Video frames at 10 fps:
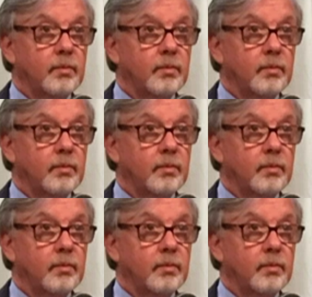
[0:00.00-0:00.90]

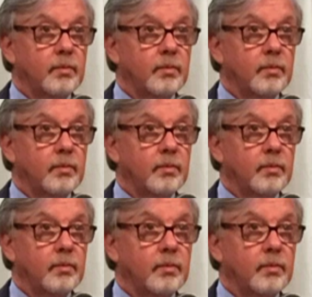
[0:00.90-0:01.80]

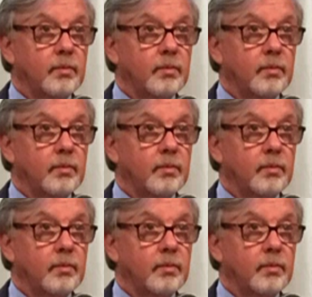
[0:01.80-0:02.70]

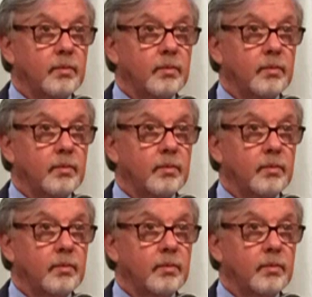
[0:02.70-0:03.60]

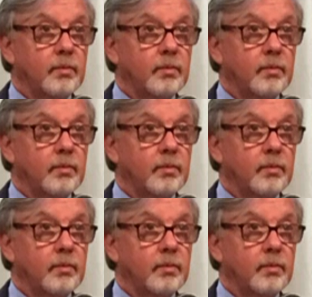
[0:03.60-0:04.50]

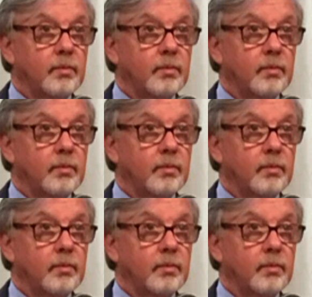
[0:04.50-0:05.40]

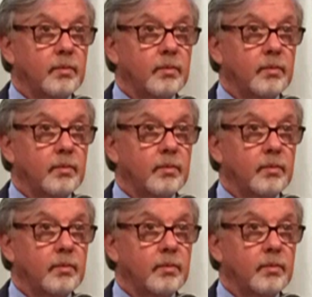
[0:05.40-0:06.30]

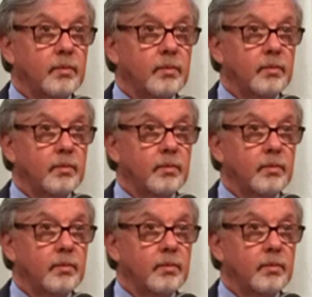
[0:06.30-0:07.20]

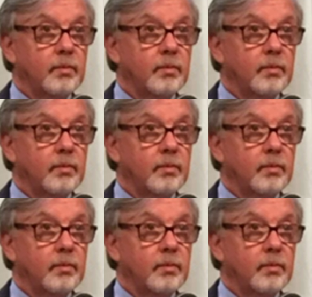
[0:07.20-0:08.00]
(no lip movement)